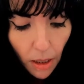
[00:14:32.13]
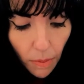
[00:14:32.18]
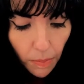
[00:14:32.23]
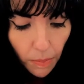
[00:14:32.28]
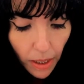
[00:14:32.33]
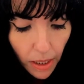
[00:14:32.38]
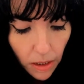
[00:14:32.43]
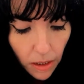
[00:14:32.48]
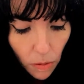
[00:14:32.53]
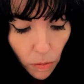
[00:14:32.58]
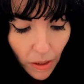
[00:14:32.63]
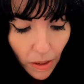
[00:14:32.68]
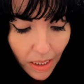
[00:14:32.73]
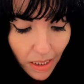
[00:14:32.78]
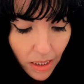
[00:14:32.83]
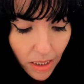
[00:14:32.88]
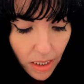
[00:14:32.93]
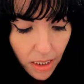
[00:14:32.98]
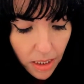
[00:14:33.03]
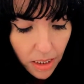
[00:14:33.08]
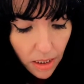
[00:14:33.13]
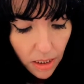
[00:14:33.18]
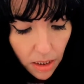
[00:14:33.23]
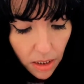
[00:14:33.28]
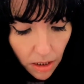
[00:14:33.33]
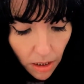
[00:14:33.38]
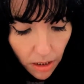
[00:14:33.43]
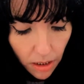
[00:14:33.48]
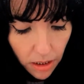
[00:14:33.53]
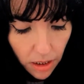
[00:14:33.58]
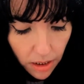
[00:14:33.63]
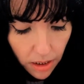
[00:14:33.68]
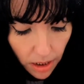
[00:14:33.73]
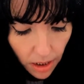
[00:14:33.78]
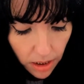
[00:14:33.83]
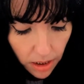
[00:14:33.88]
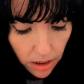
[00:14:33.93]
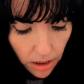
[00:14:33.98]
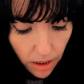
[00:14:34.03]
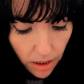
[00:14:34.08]
By the way, this is not
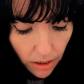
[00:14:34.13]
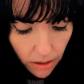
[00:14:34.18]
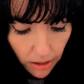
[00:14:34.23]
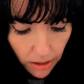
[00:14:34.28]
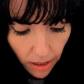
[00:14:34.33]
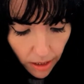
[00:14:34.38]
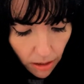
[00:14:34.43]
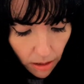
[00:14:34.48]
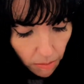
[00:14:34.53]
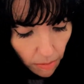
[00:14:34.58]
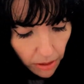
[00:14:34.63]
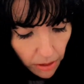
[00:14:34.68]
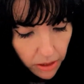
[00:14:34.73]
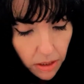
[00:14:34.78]
tested on animals,